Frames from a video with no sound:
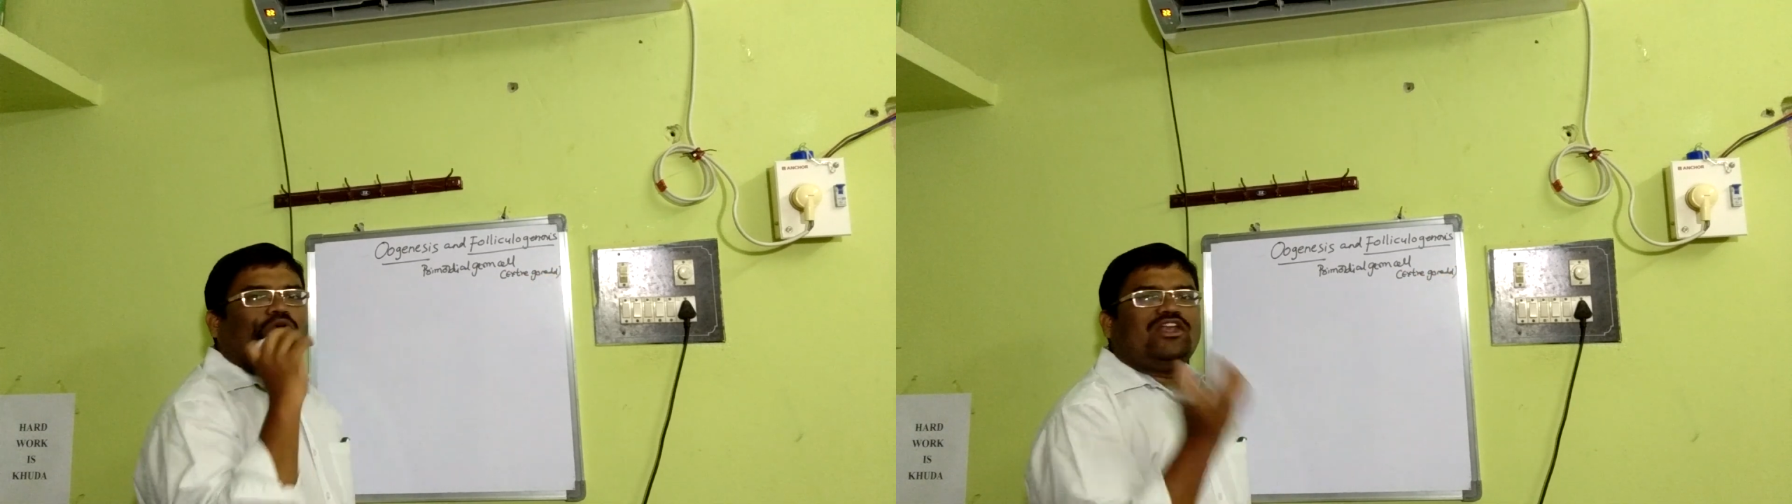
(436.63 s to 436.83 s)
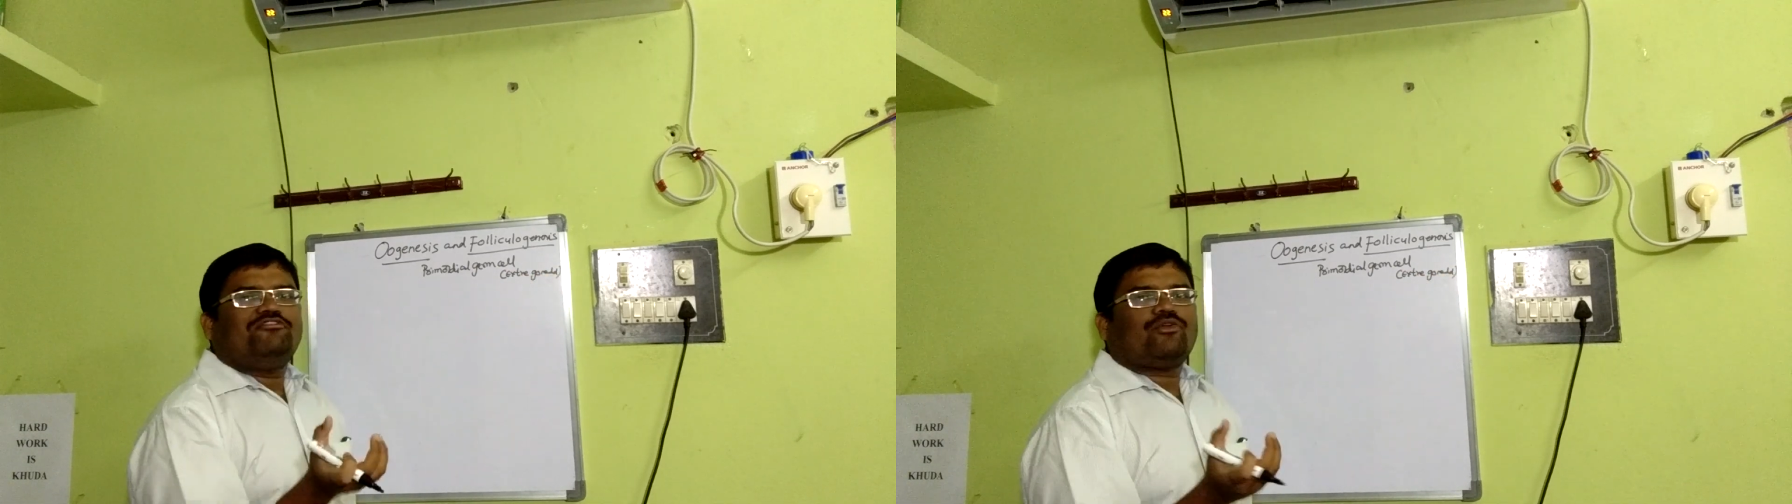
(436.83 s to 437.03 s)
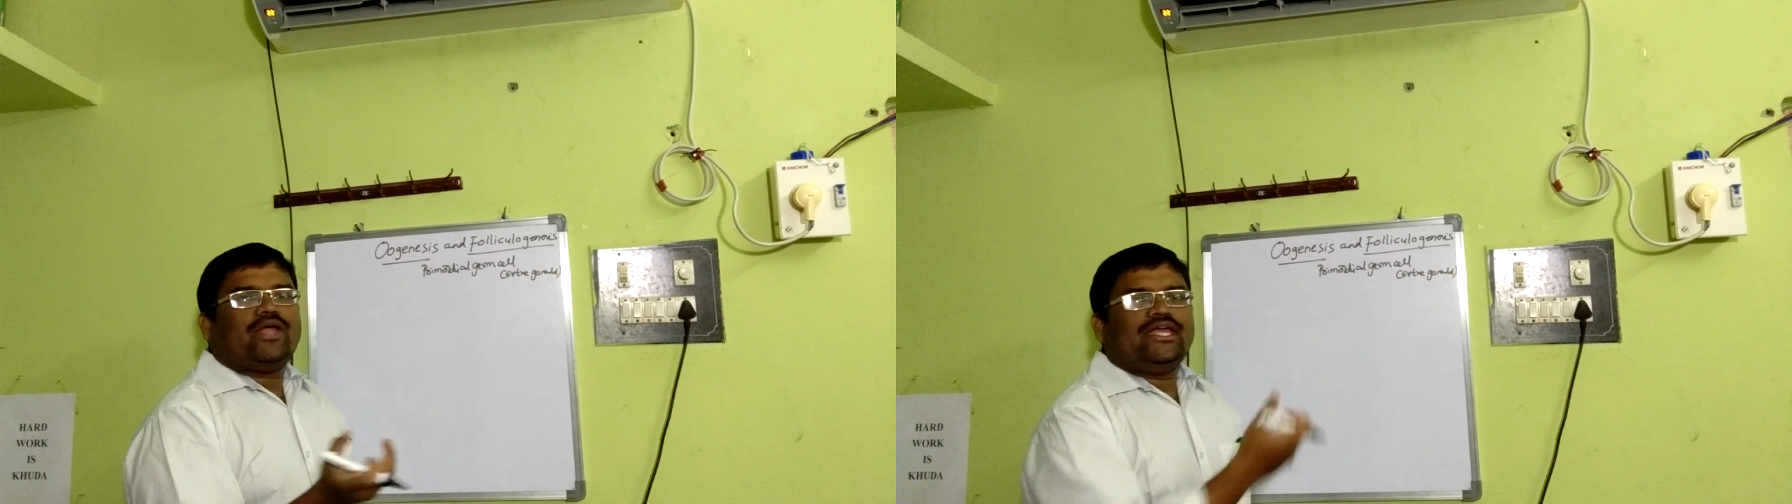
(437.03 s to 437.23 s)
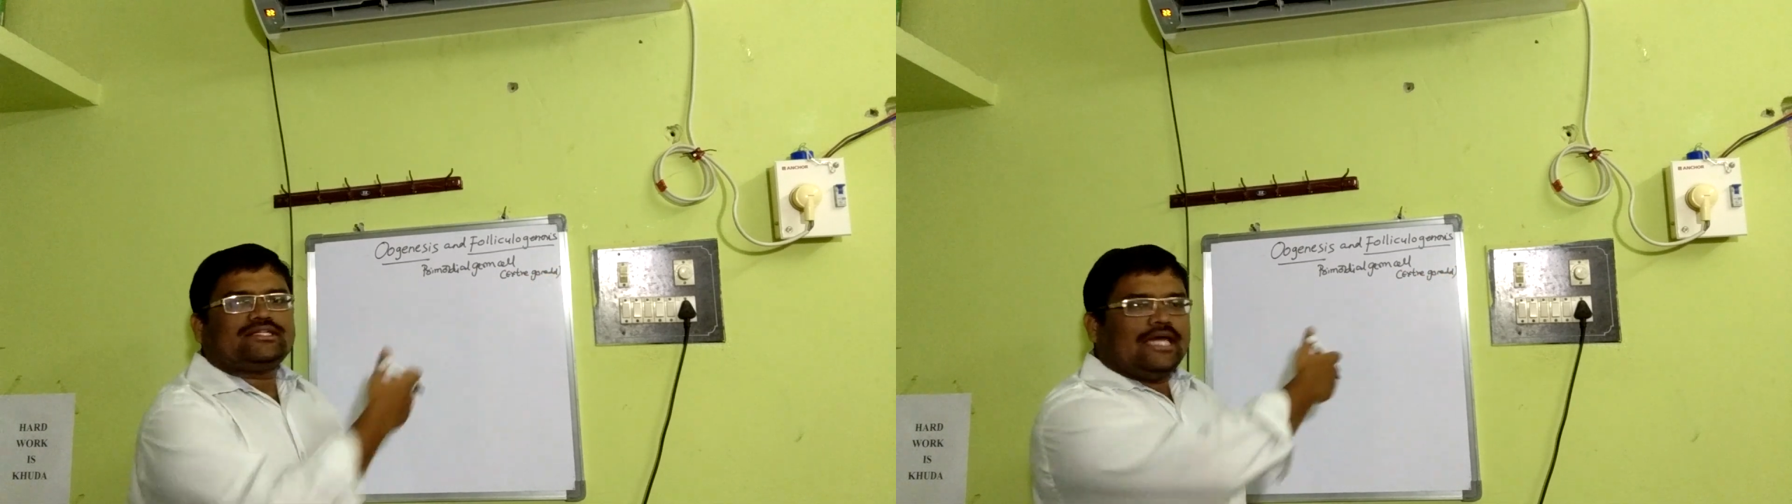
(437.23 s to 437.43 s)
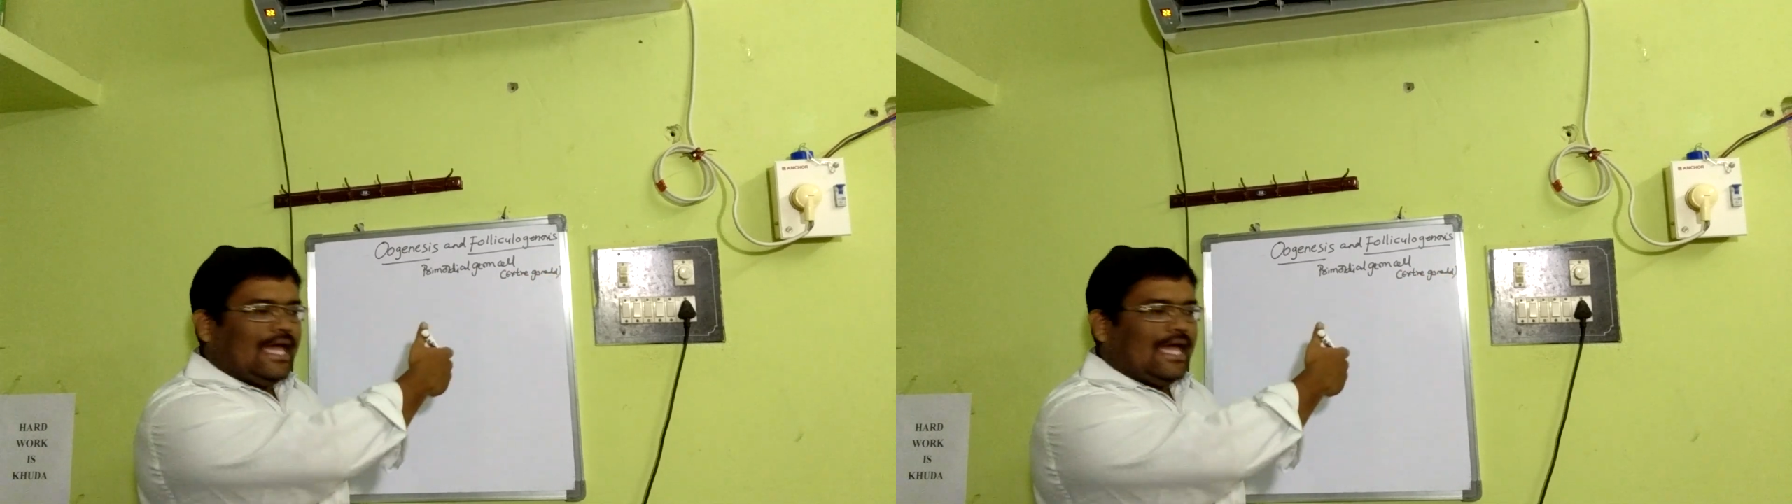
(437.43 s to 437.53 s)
proliferate